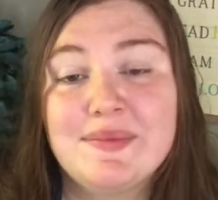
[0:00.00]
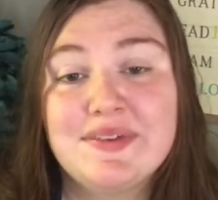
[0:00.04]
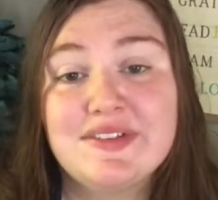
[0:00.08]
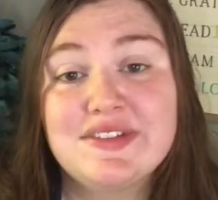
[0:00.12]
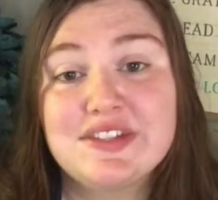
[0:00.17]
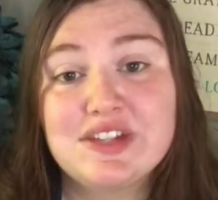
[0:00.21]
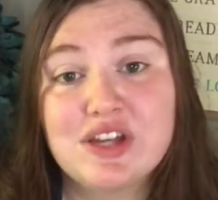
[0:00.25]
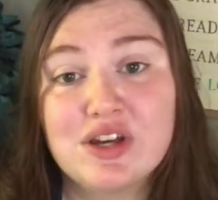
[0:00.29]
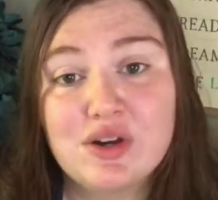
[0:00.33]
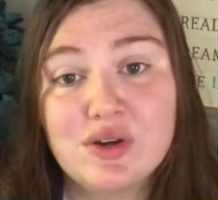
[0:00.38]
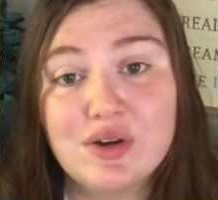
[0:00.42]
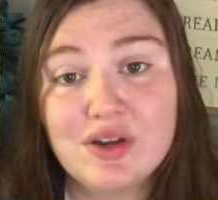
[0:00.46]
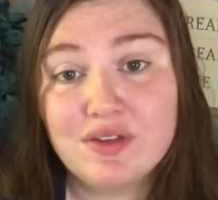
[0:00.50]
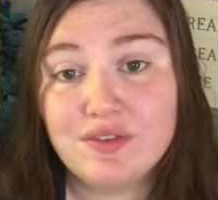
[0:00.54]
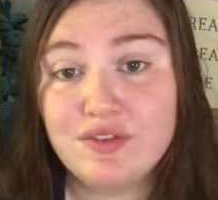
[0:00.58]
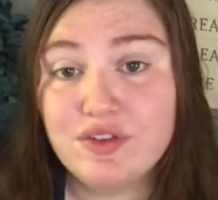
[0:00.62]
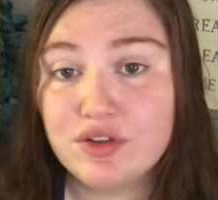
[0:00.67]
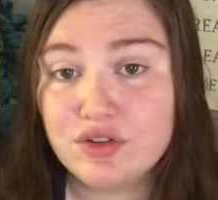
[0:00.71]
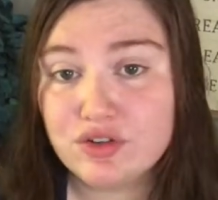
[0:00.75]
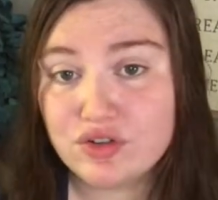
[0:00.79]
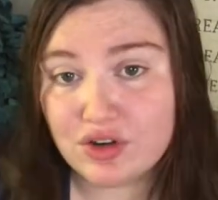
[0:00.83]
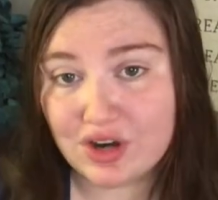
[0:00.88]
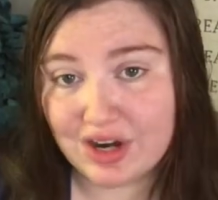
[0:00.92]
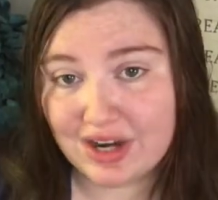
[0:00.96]
So if
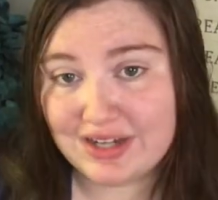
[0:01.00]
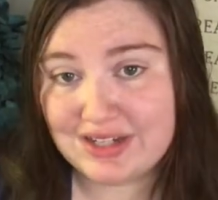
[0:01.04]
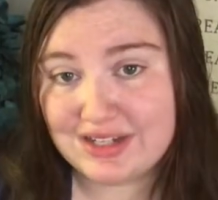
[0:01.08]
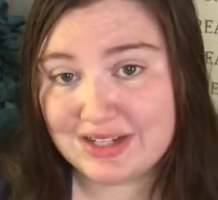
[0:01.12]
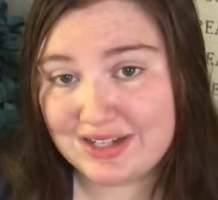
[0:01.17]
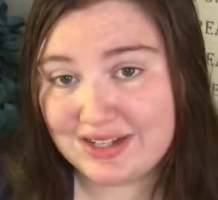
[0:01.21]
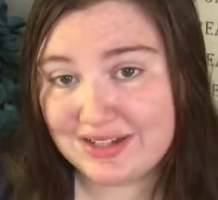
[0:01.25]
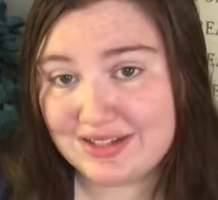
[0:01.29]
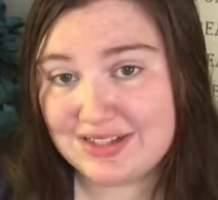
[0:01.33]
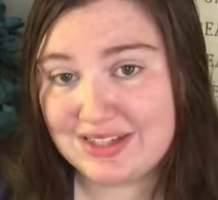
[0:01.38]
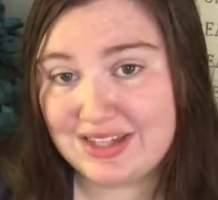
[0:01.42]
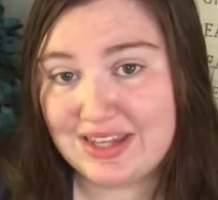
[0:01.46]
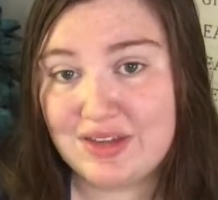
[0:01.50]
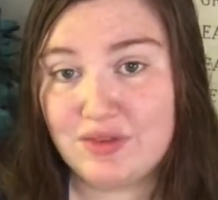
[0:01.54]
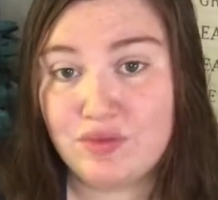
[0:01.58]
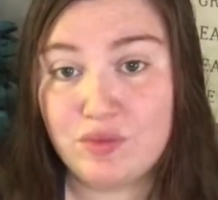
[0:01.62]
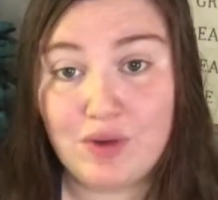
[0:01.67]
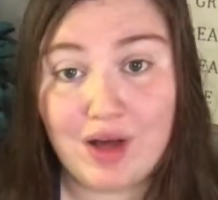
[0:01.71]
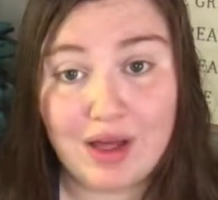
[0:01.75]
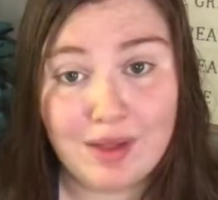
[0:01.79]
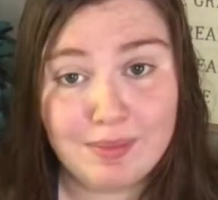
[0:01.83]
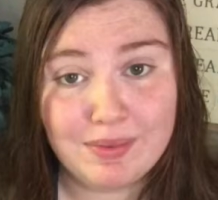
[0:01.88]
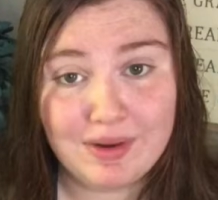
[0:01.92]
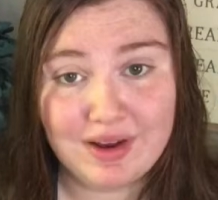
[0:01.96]
you're trying to conceive
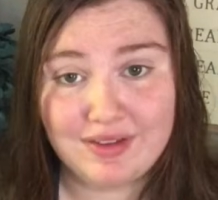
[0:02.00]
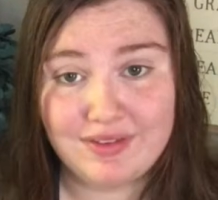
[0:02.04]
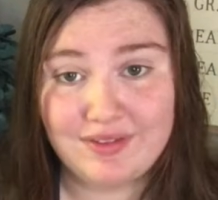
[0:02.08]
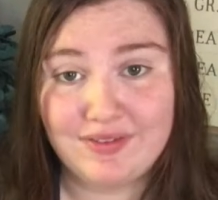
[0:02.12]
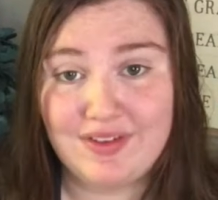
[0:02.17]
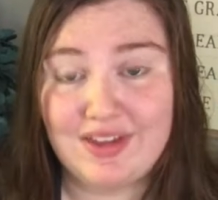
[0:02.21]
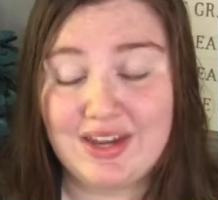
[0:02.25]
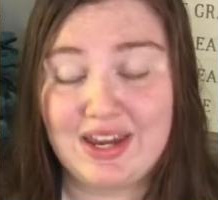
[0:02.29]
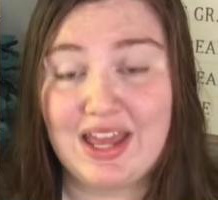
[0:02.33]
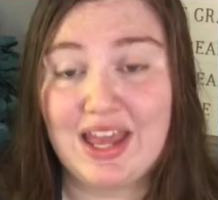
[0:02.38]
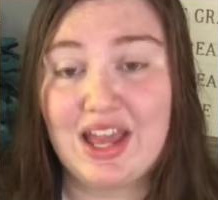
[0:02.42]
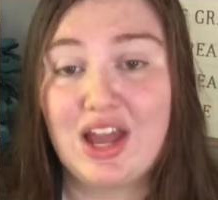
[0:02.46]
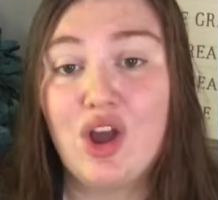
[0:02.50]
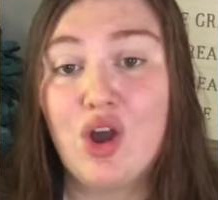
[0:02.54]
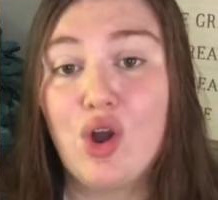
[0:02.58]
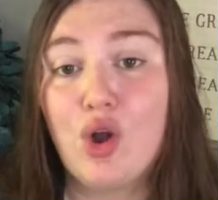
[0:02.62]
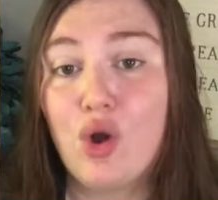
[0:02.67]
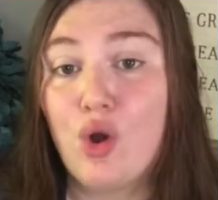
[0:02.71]
while breastfeeding,